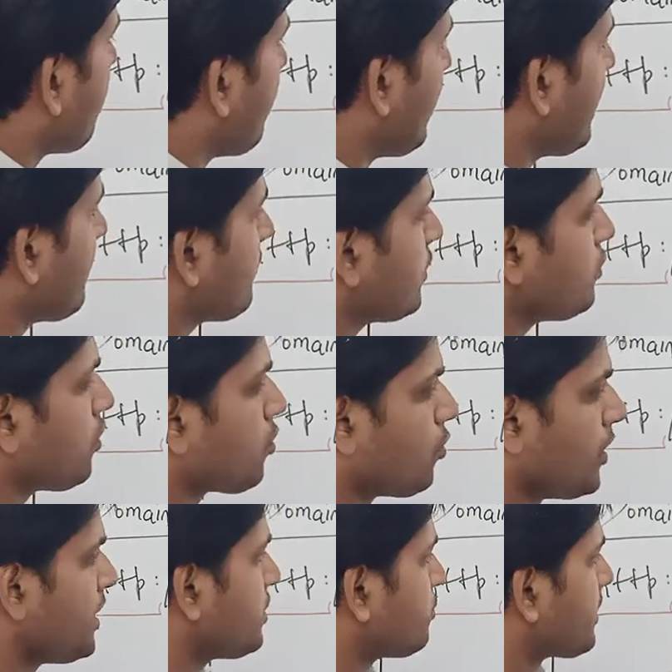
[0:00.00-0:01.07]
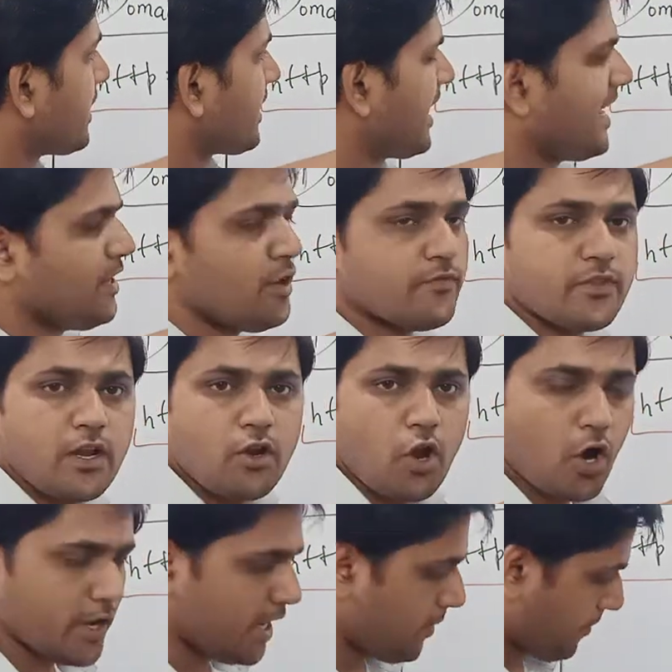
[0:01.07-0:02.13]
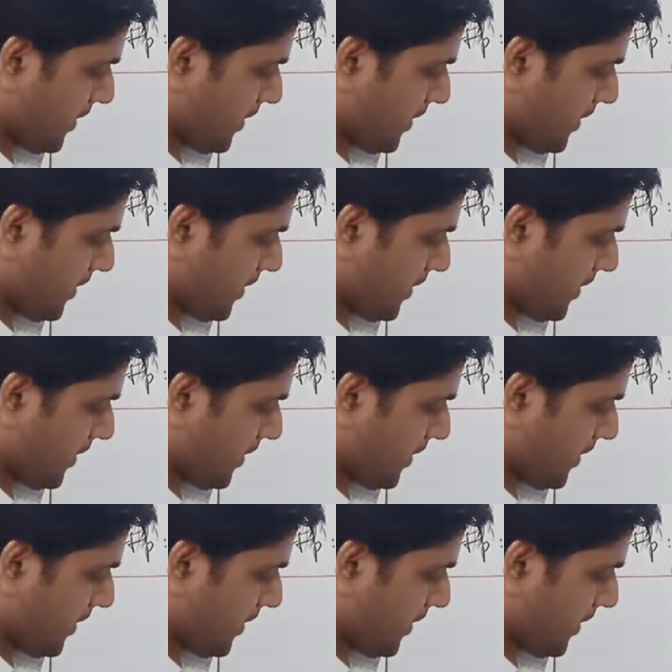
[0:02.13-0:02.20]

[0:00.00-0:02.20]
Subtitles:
whenever you're going to get any of the login